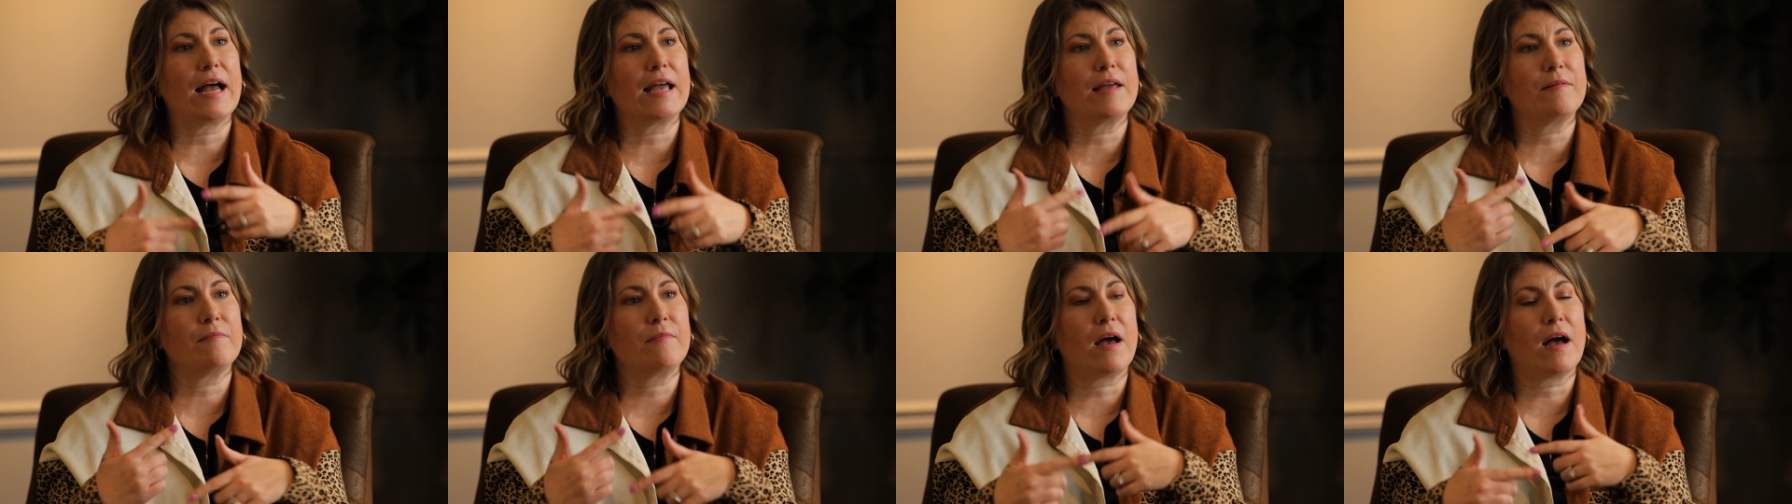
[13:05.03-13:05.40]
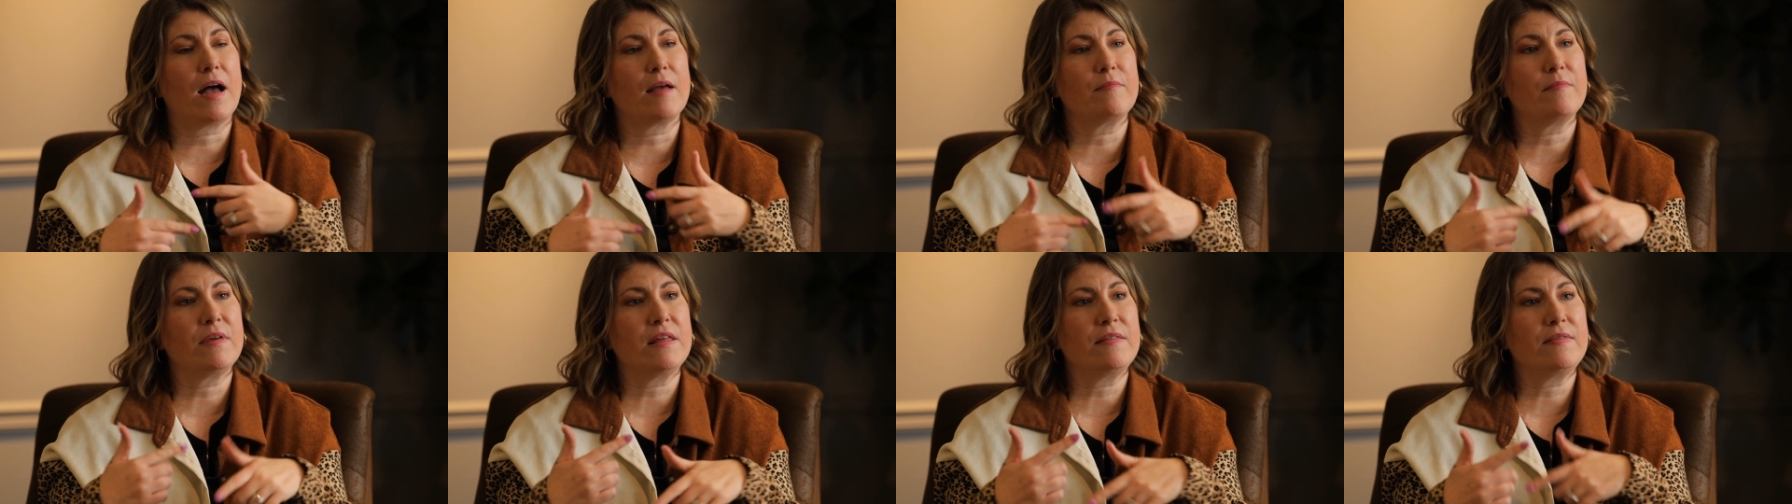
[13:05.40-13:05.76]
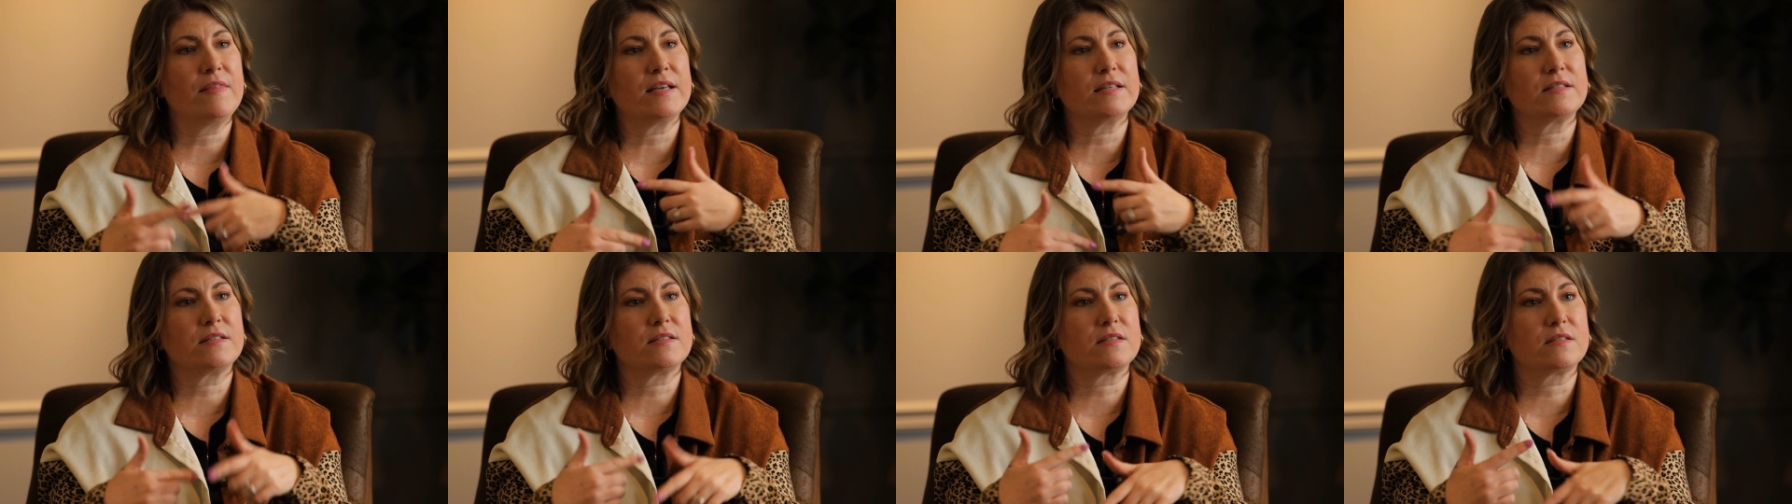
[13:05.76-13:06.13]
I'm I'm in
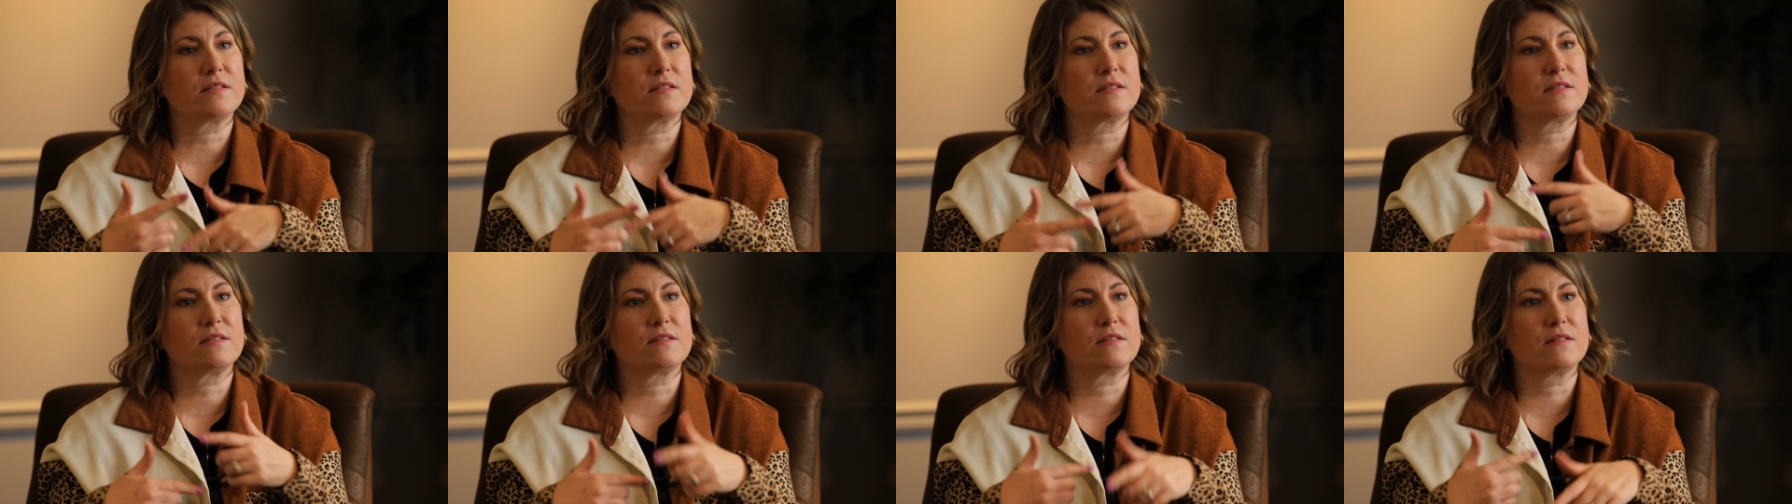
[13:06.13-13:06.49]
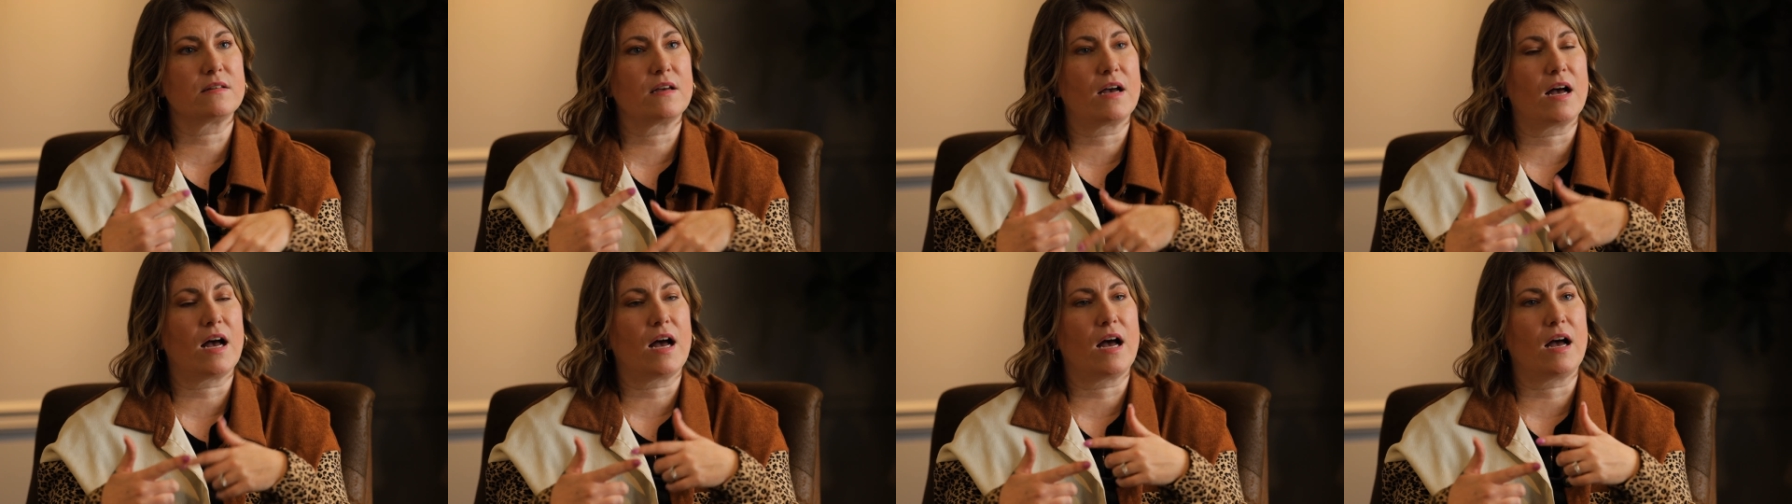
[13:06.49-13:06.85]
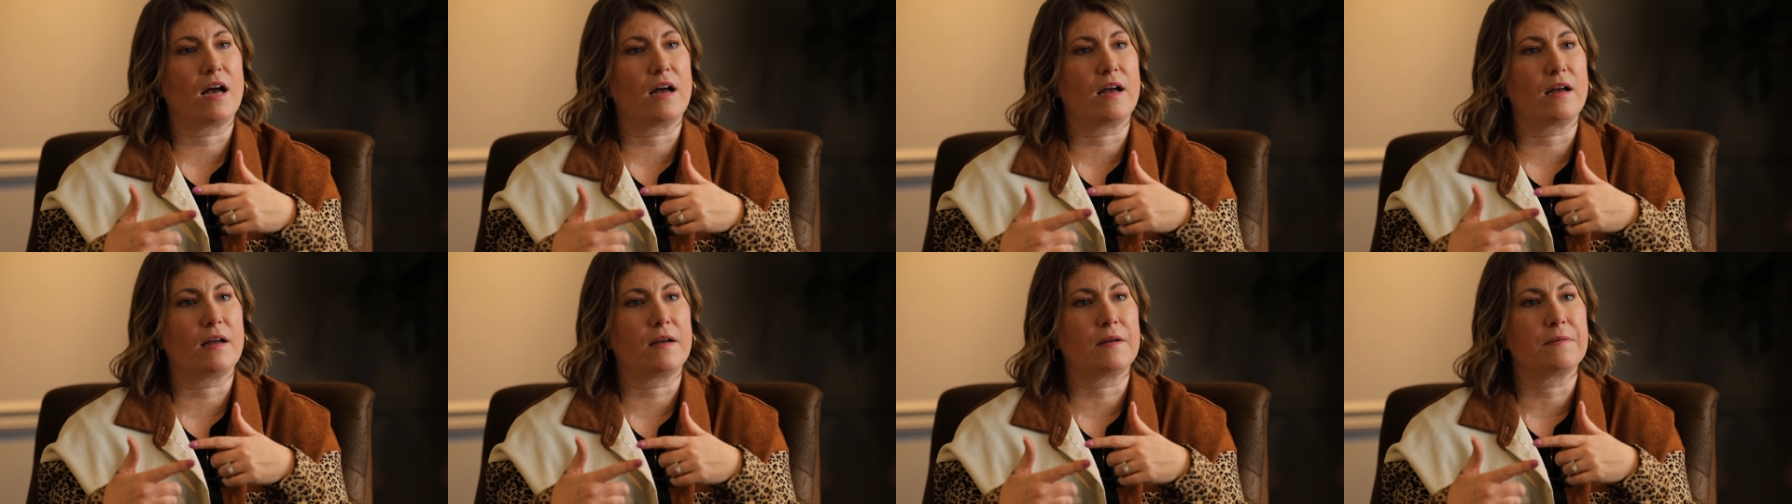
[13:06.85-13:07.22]
this
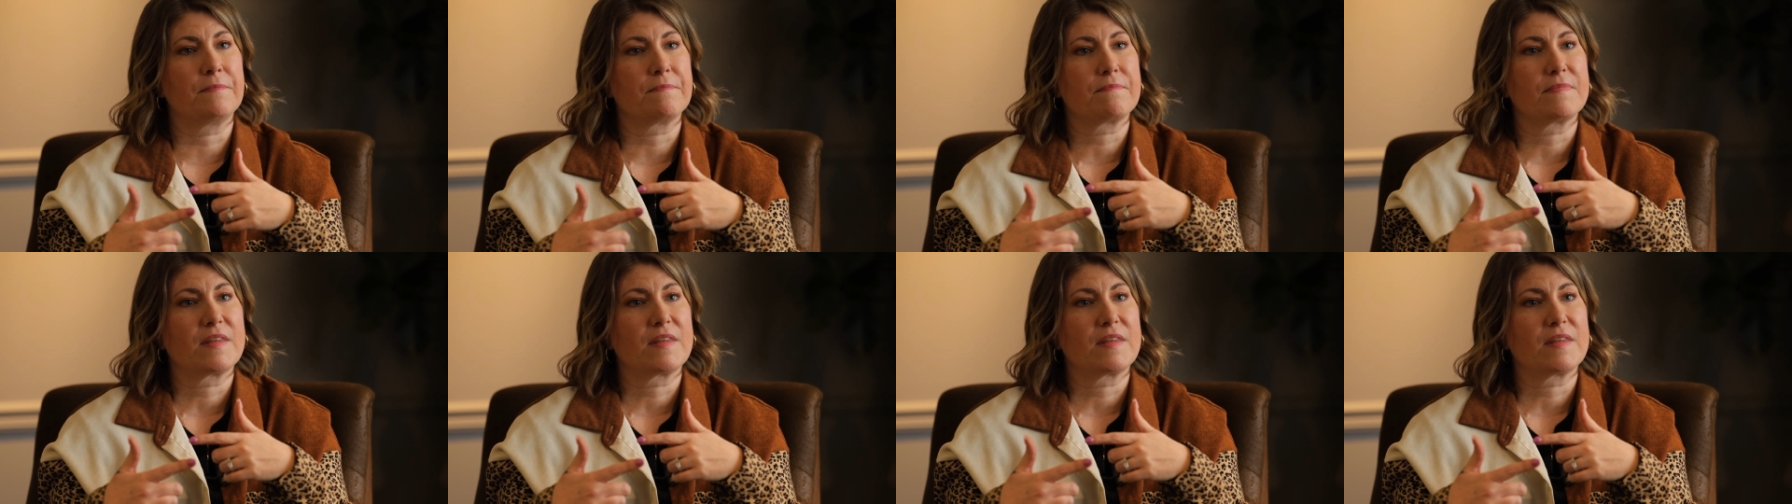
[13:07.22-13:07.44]
uh,